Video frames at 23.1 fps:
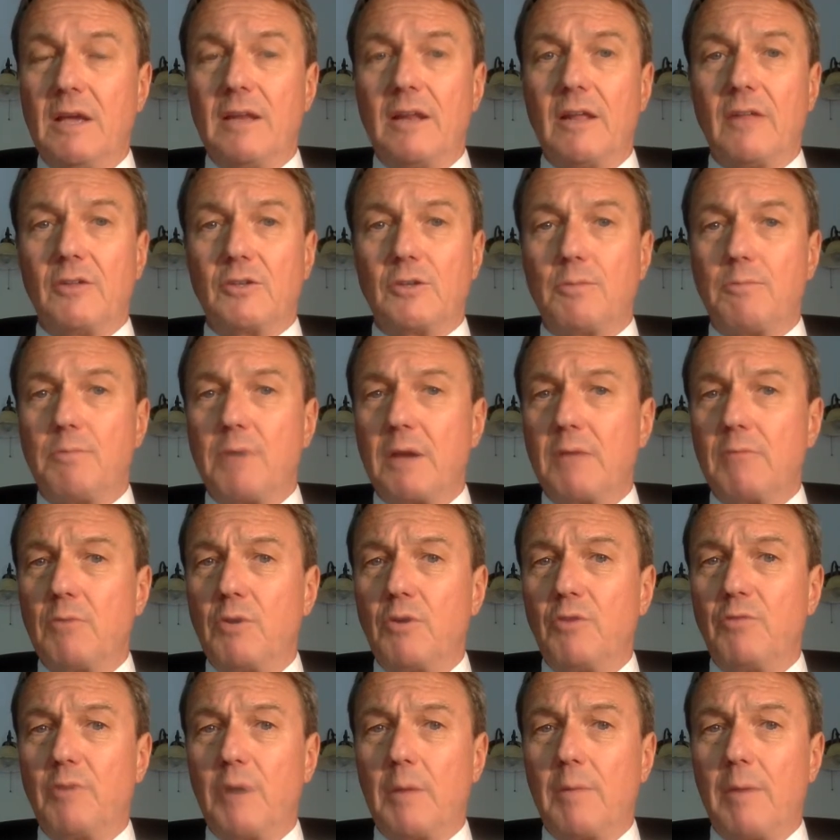Now, there's a big
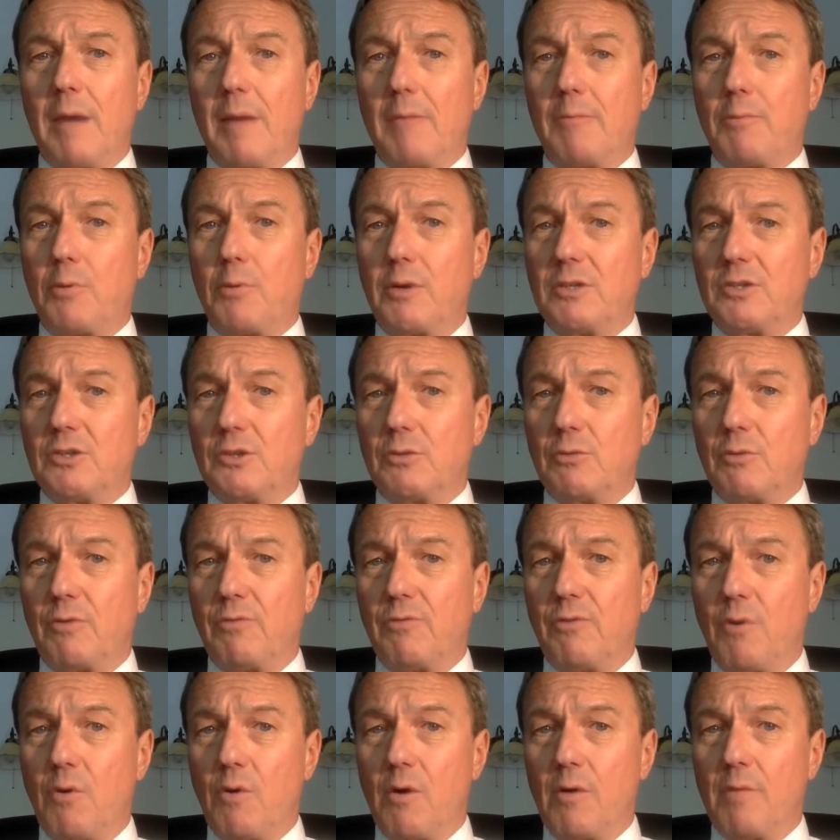movement about prison
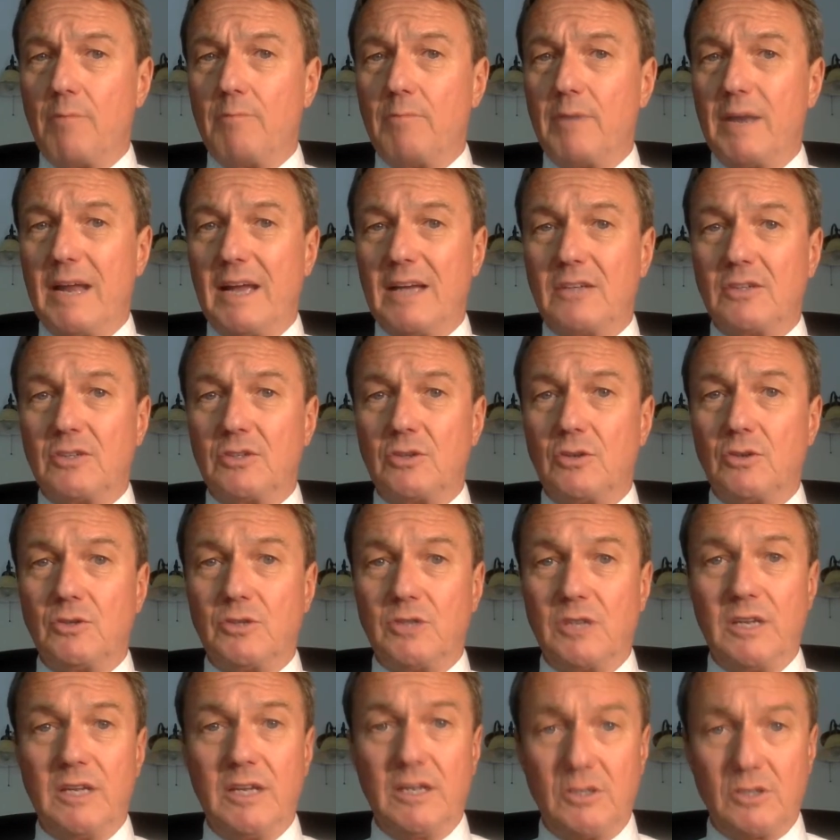reform, but as
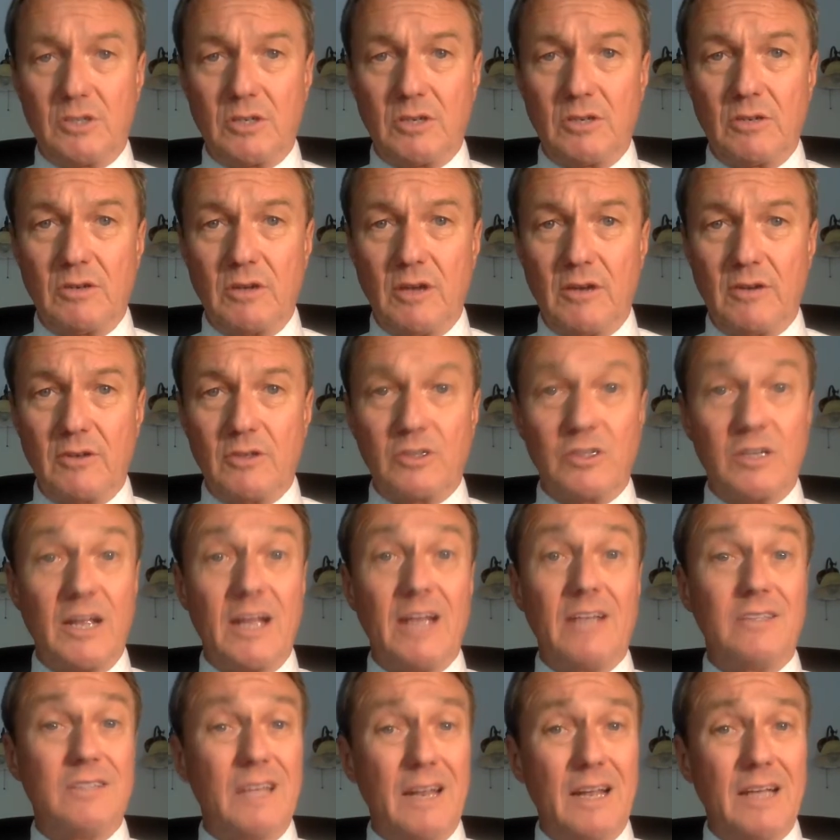Solzhenitsyn
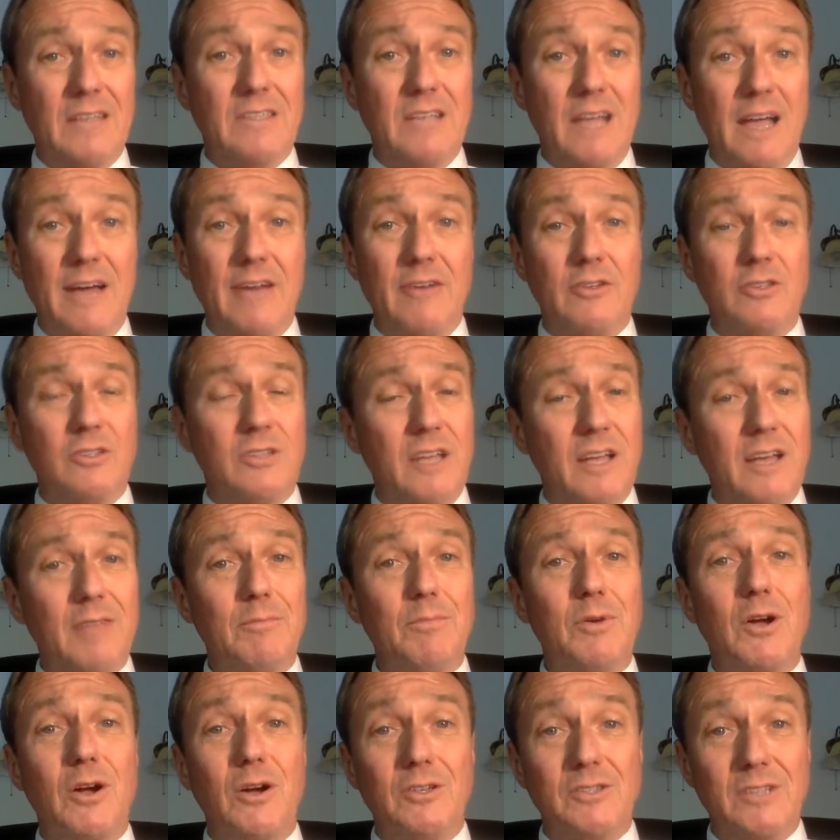understands, and as I understand,
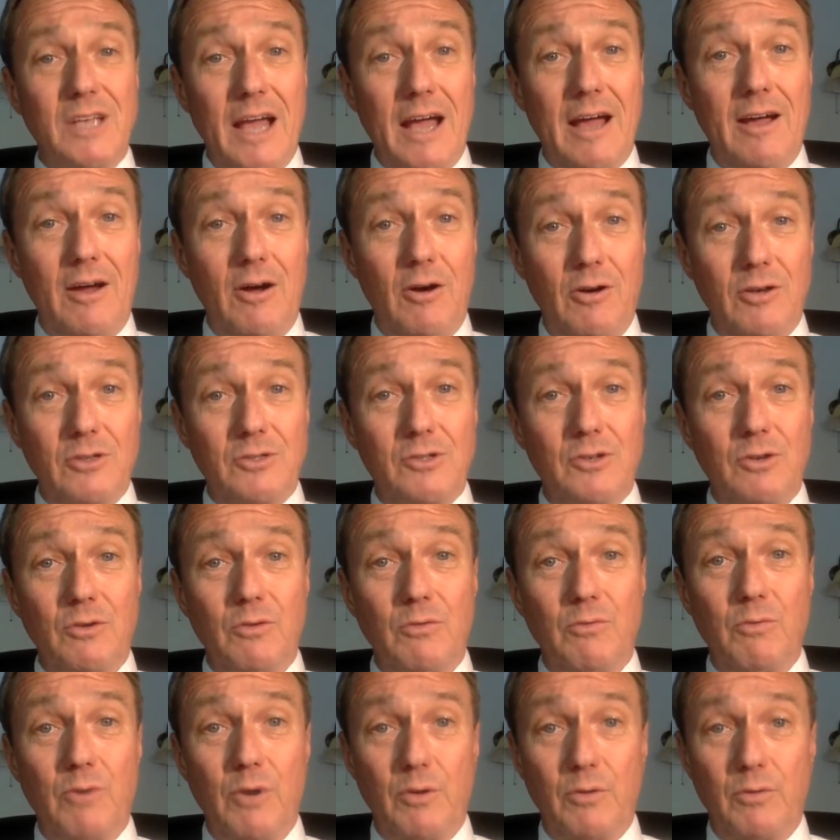because I also
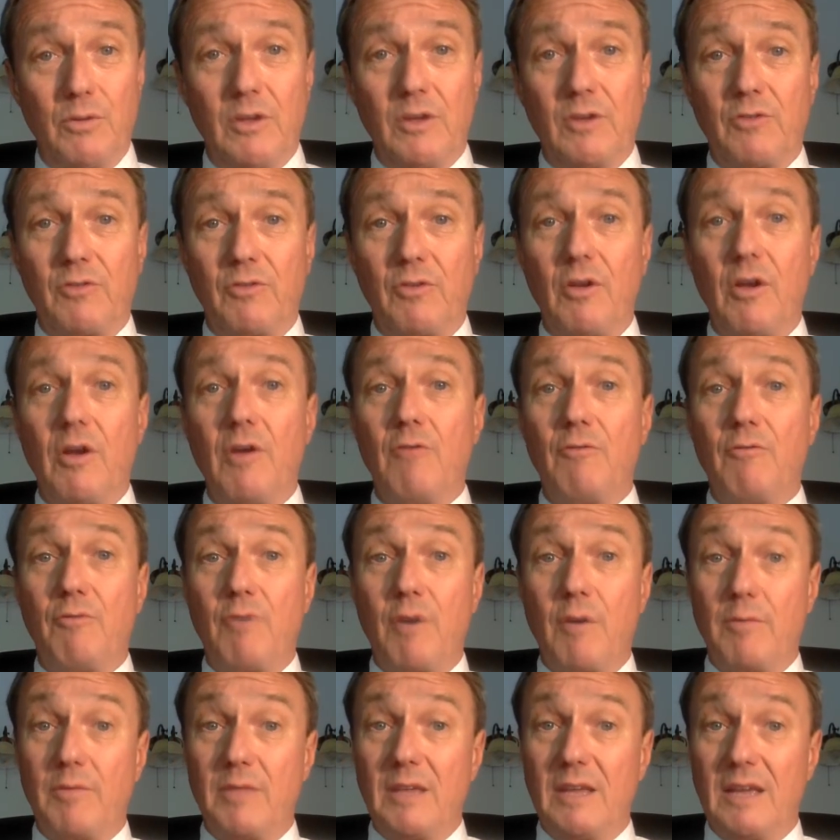wrote this
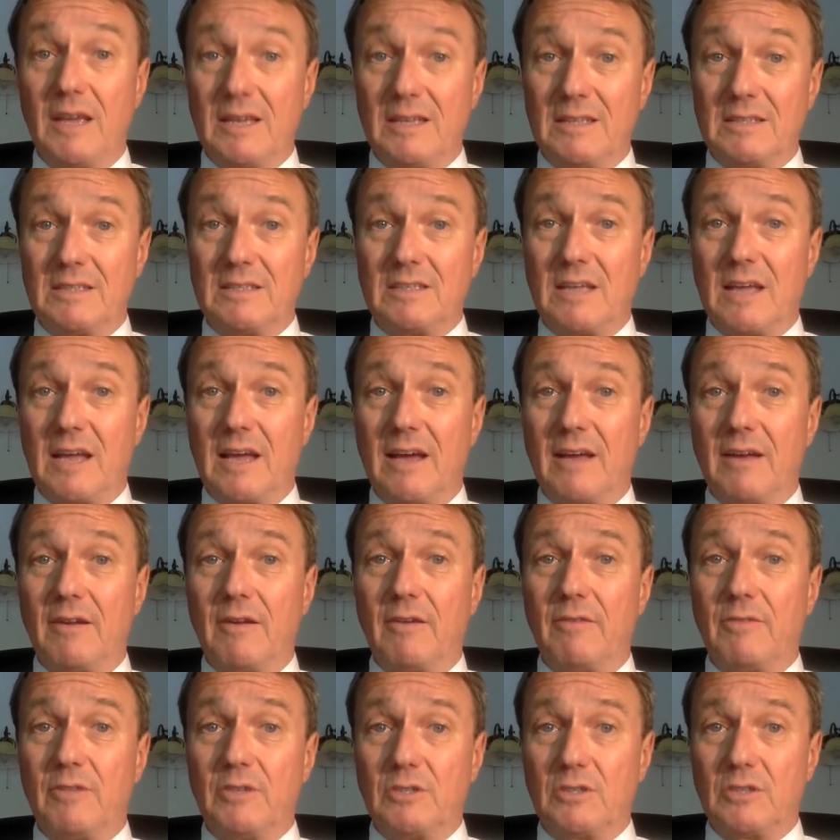from the inside
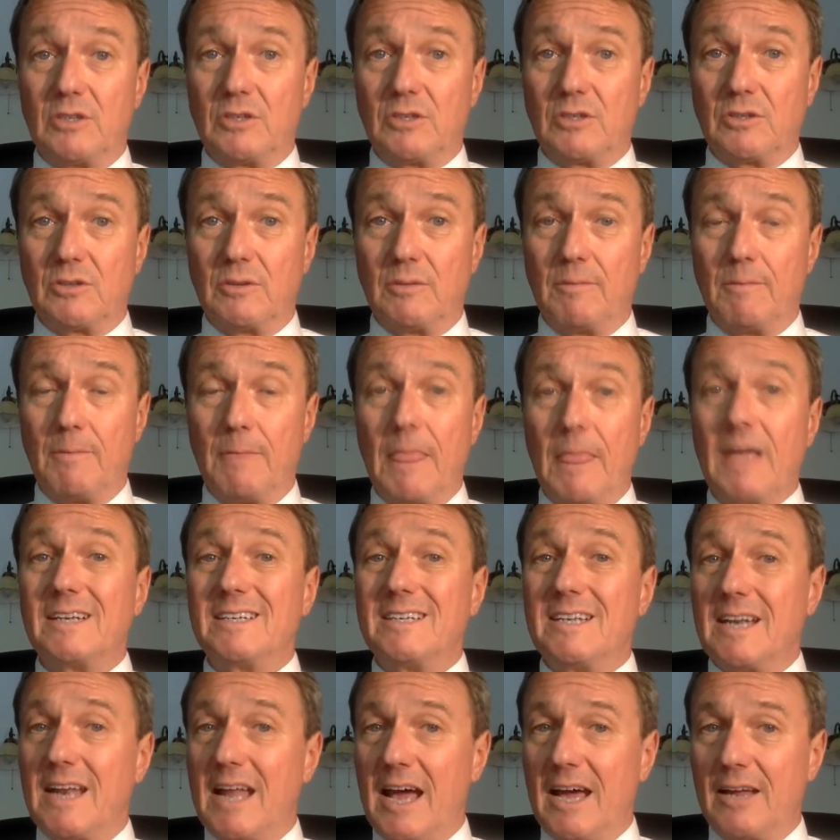of the system,
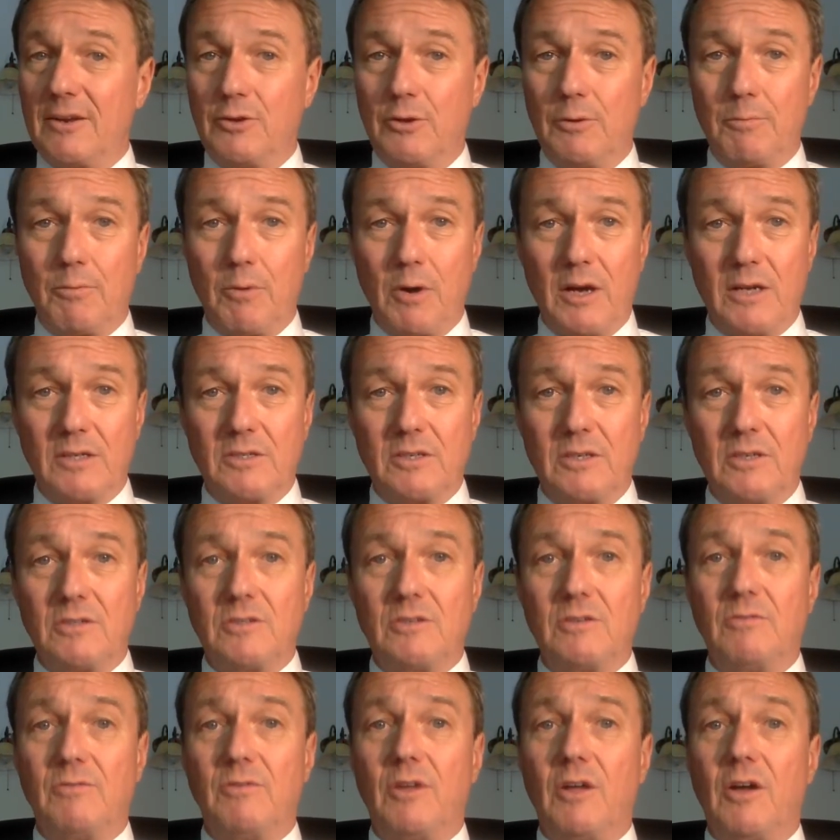denied due
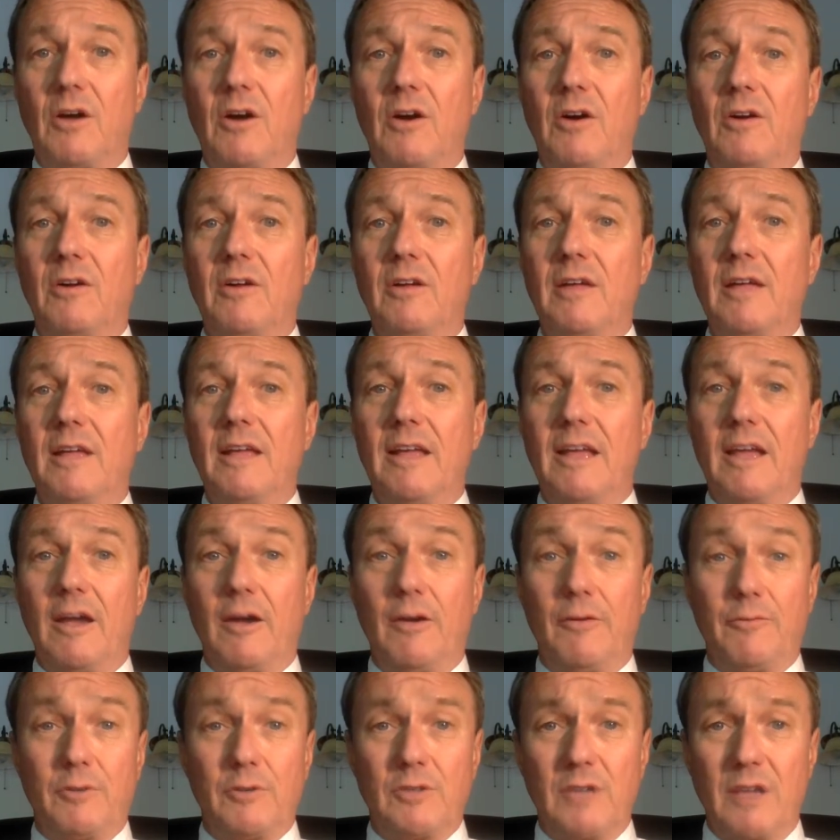process of law,
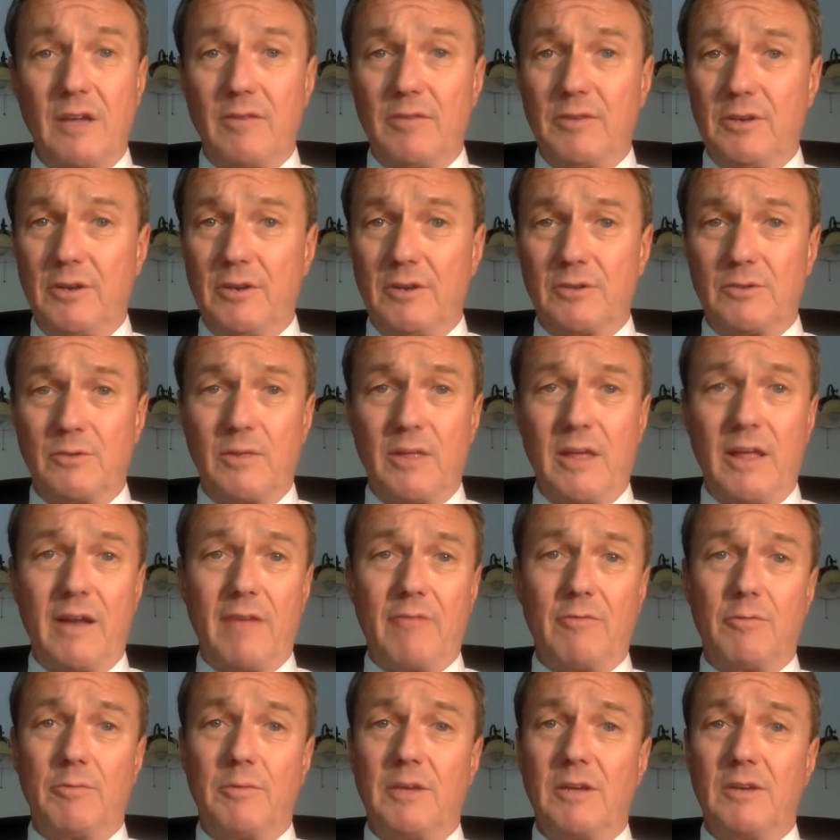held for 7 years without
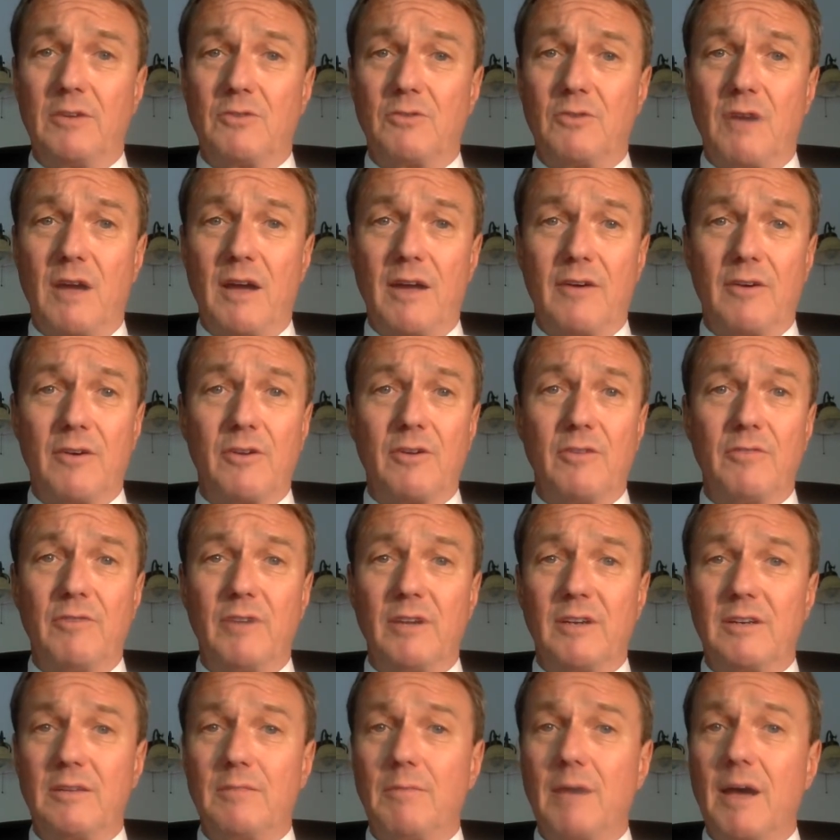ever being tried or
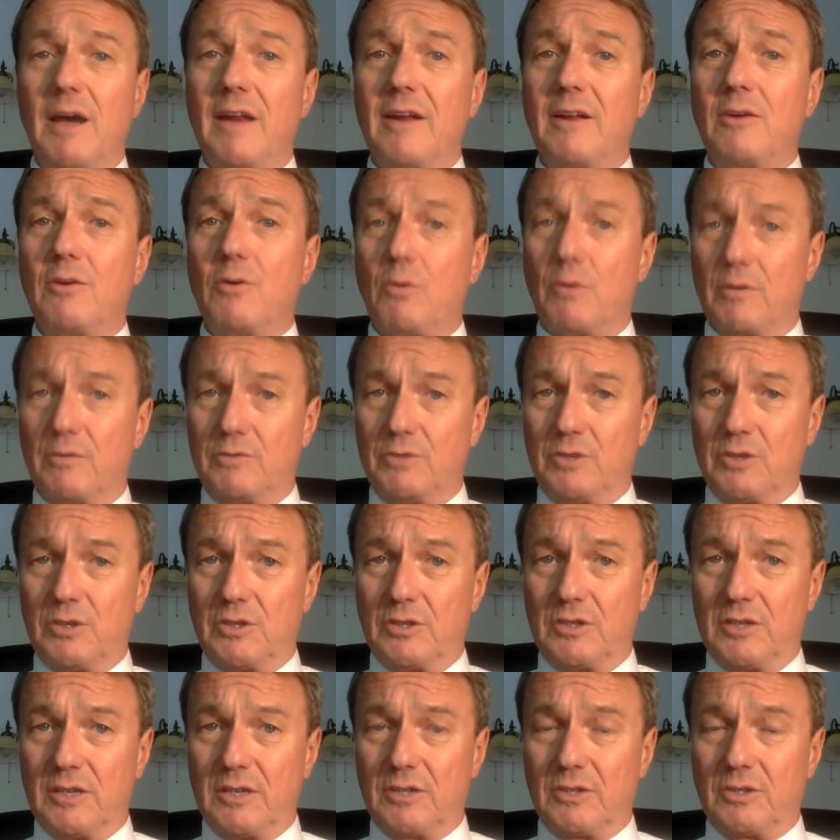convicted by any court of
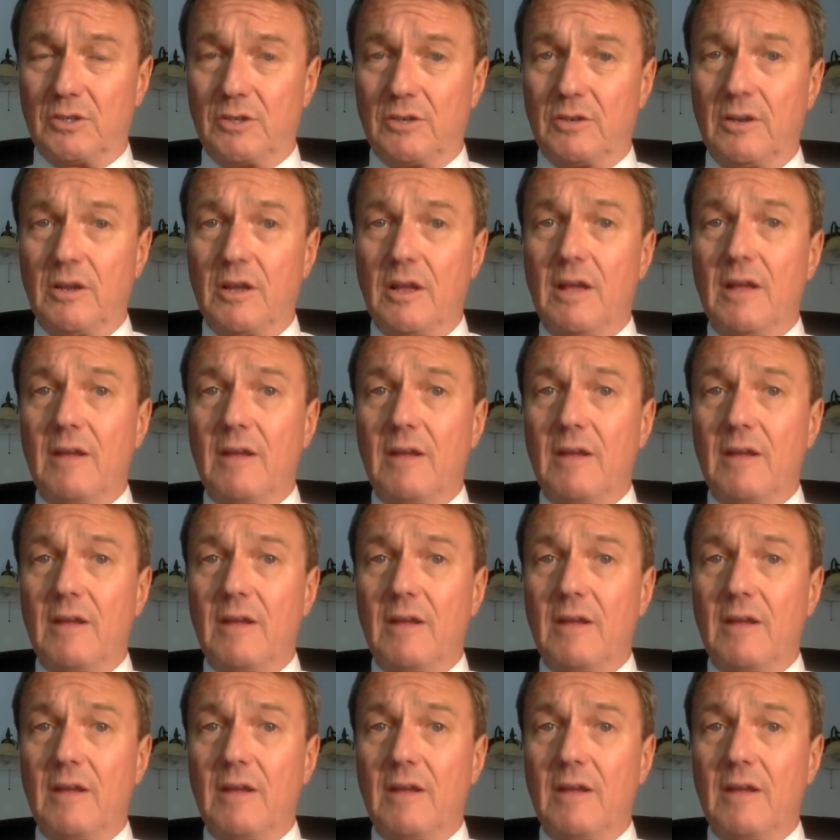jurisdiction.